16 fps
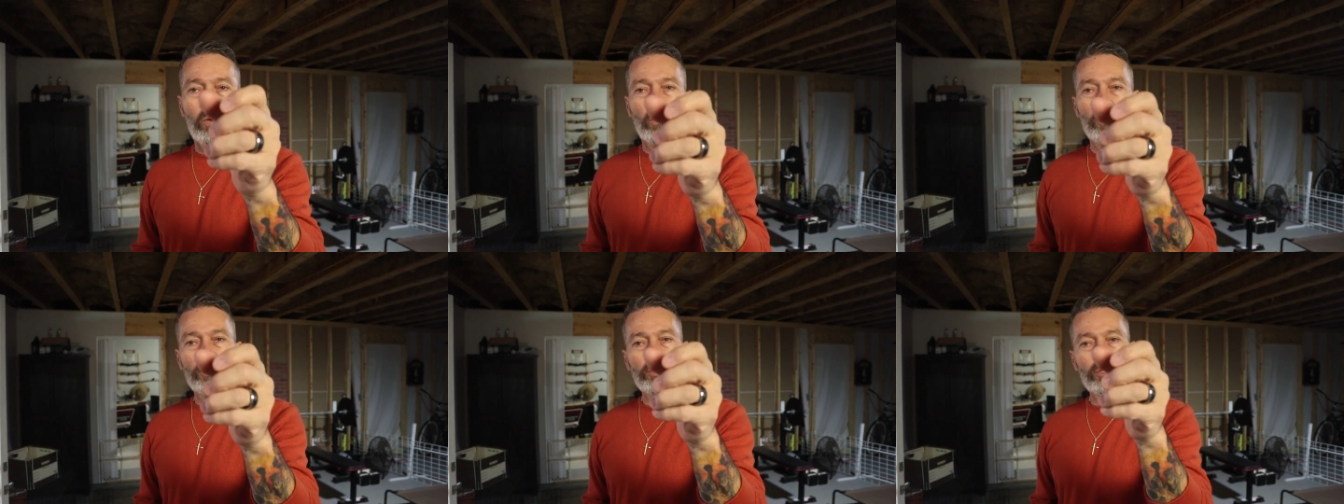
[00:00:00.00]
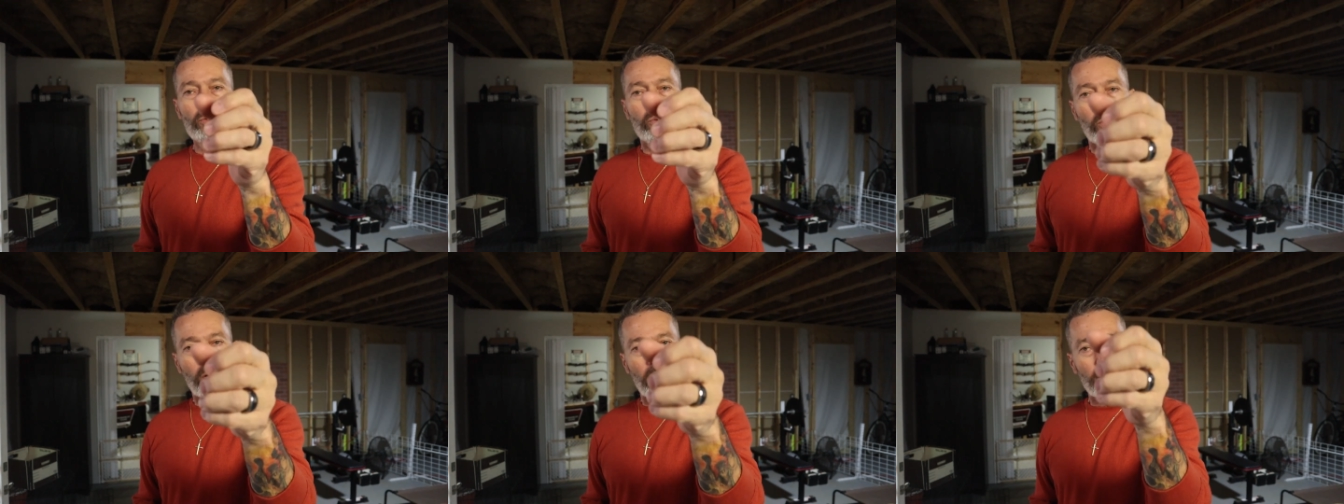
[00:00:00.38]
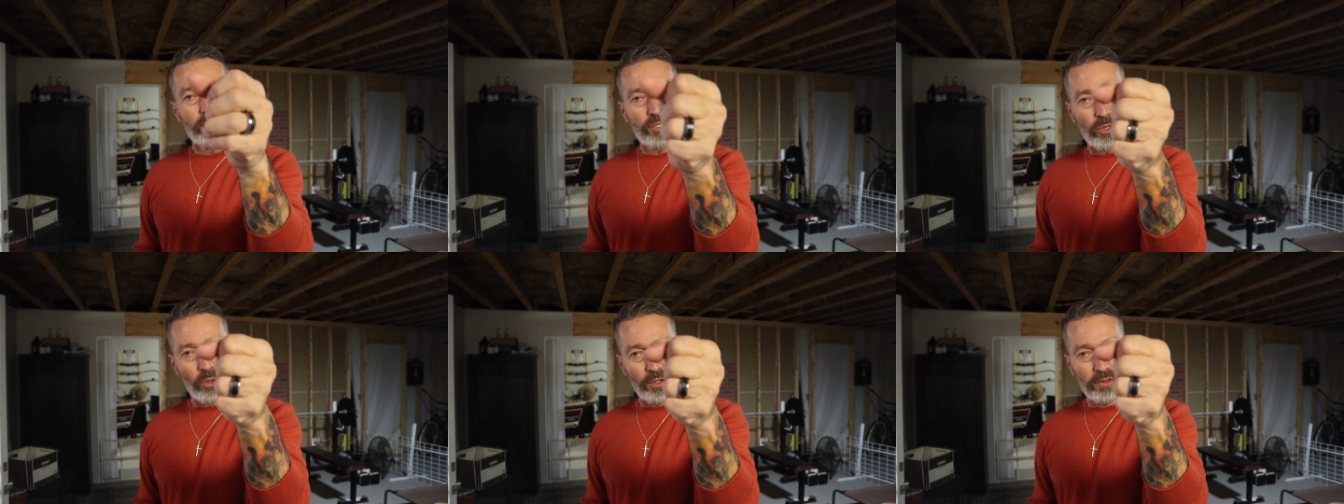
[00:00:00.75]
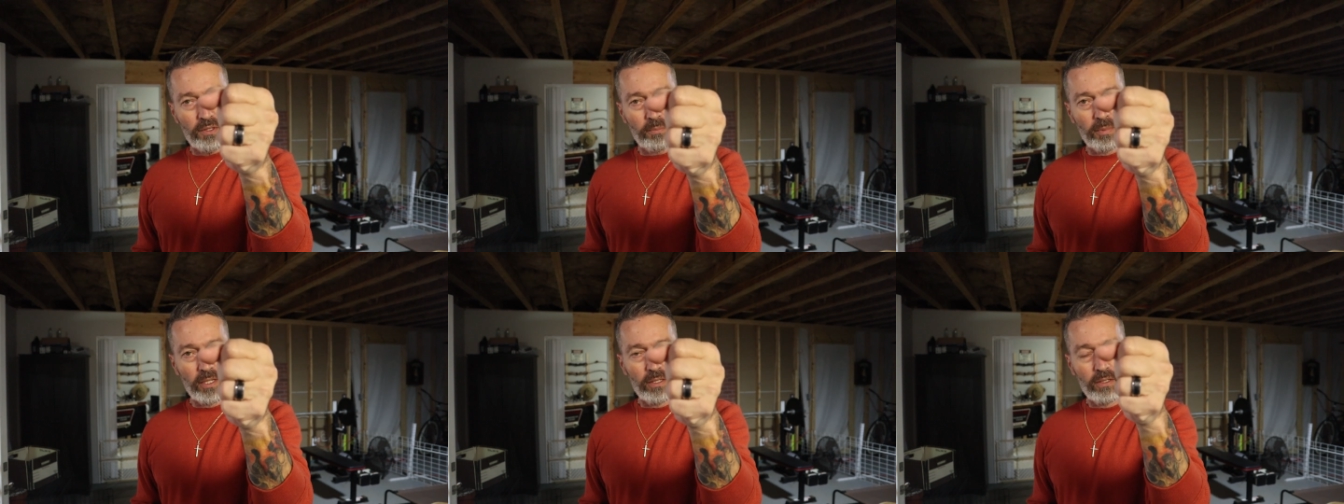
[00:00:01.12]
when you, one, torque the
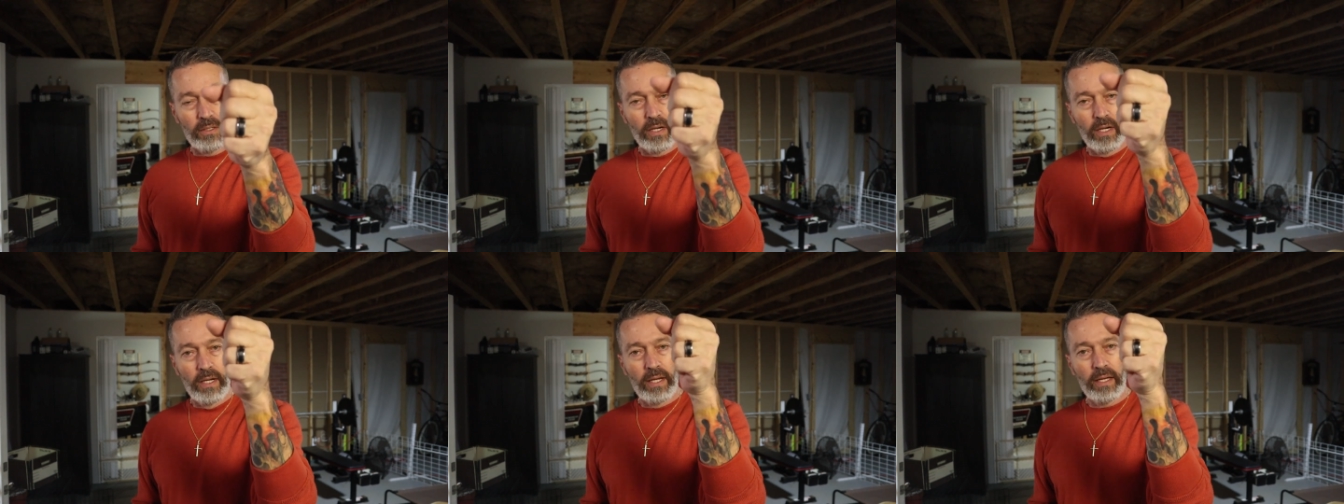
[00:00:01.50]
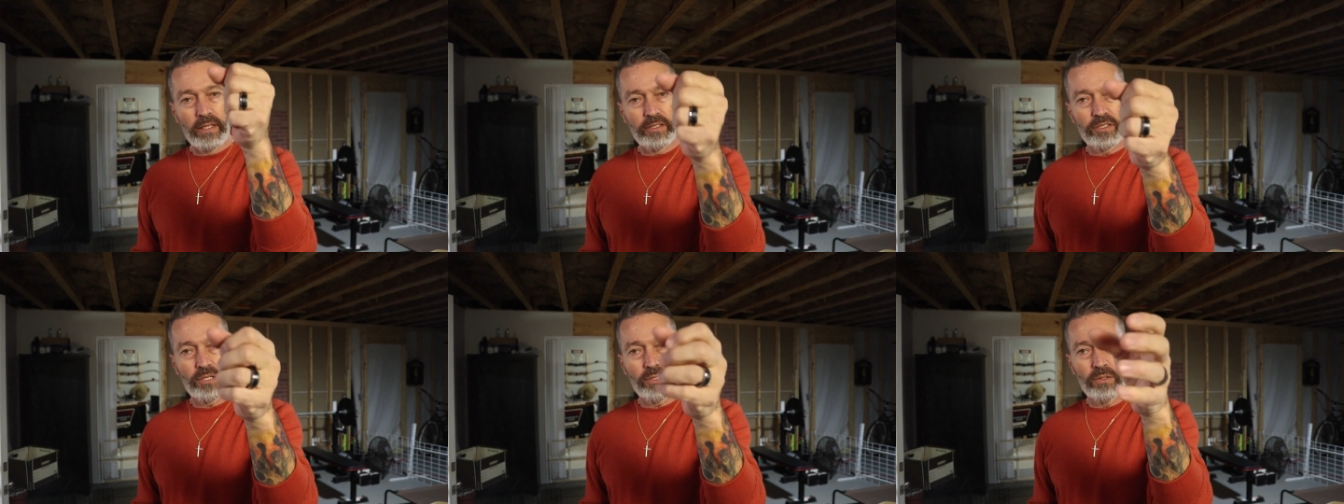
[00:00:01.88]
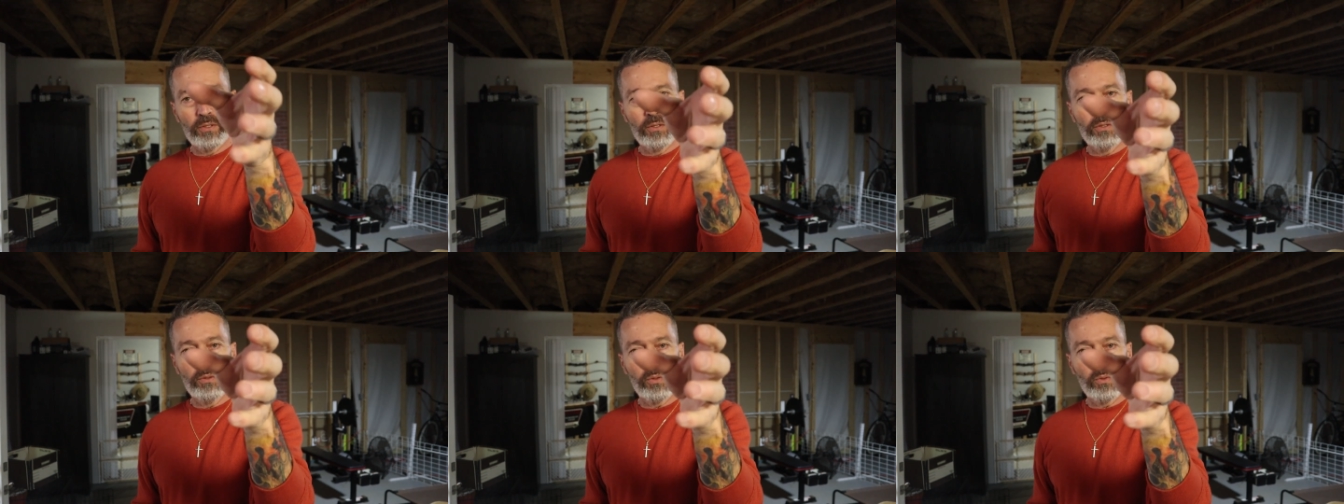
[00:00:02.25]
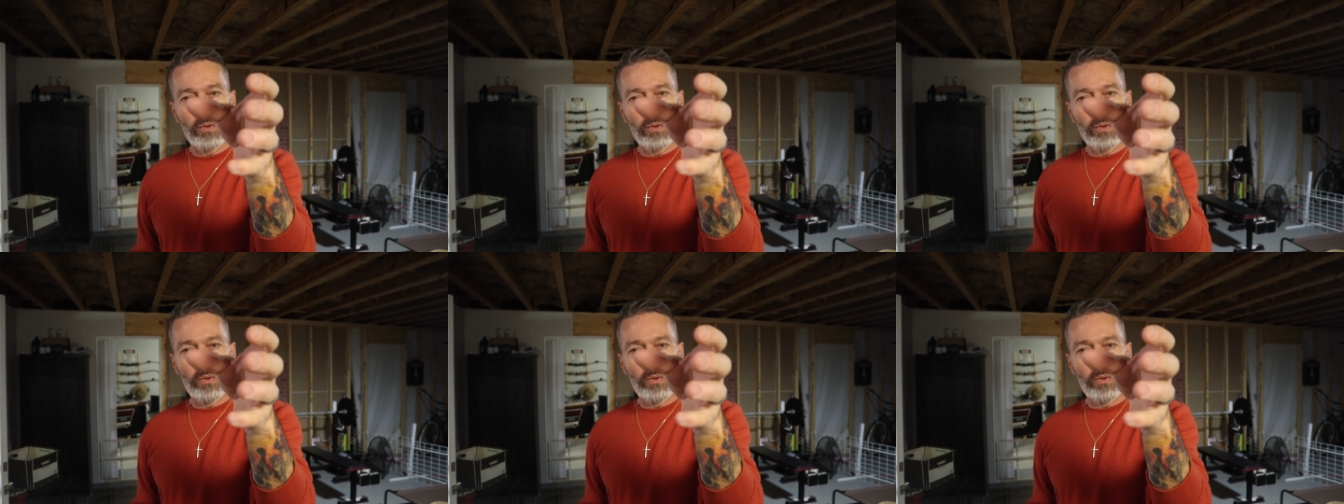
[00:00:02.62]
bow, and two,